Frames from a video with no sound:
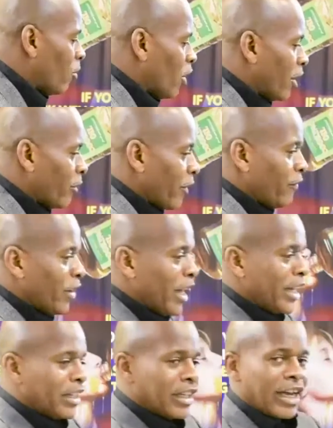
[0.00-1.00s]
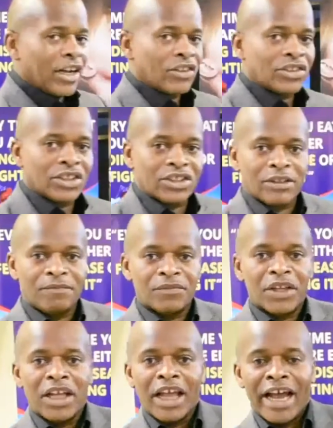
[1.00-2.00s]
one we find in the houses.
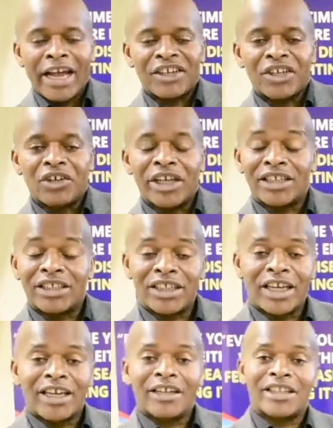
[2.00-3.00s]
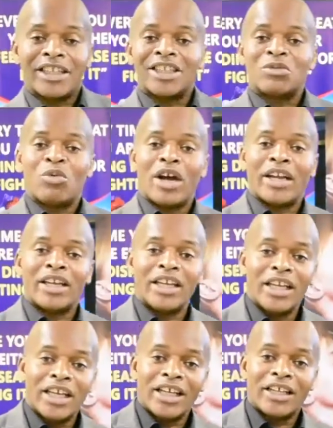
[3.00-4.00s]
And you know they say this one,
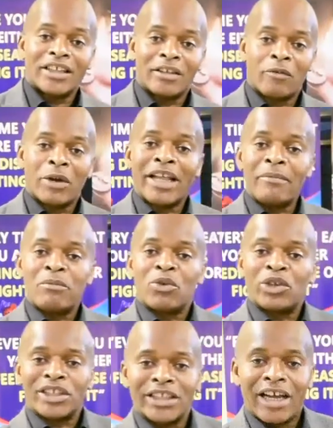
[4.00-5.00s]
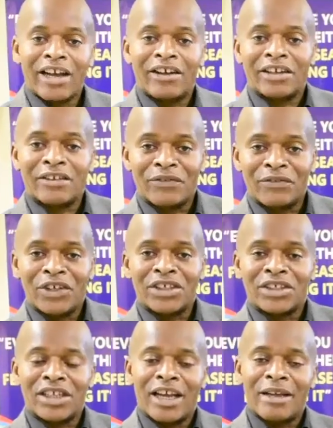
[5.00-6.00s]
that when they brought this out the
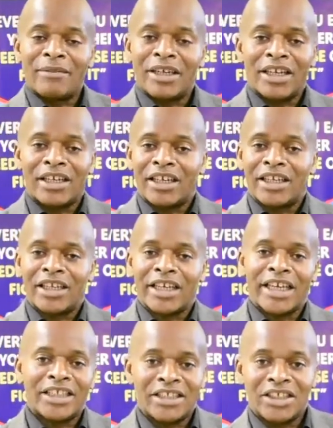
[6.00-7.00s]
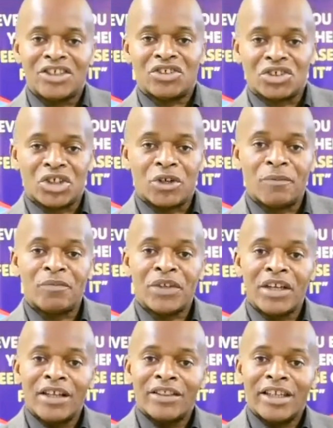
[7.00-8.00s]
first time in the 80s or so,
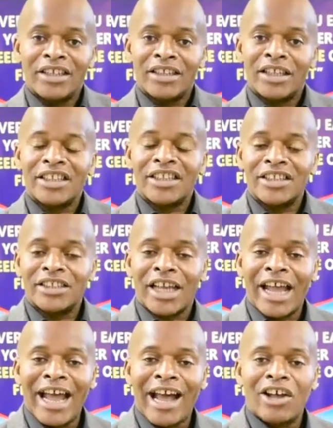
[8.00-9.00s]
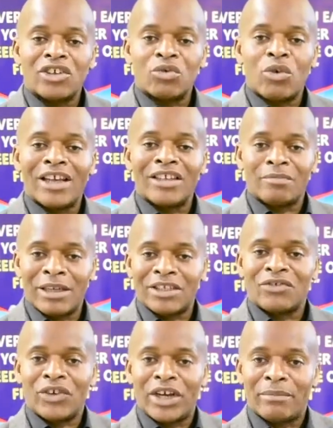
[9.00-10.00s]
they said this is a housewife's
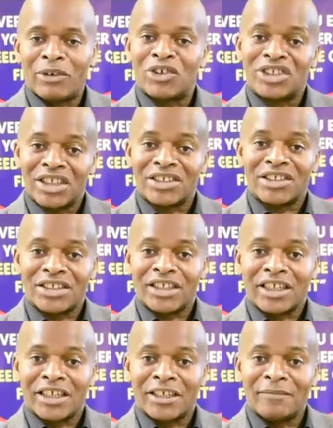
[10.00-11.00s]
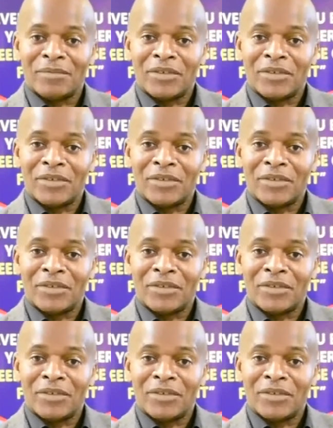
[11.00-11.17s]
best friend because it doesn't stick.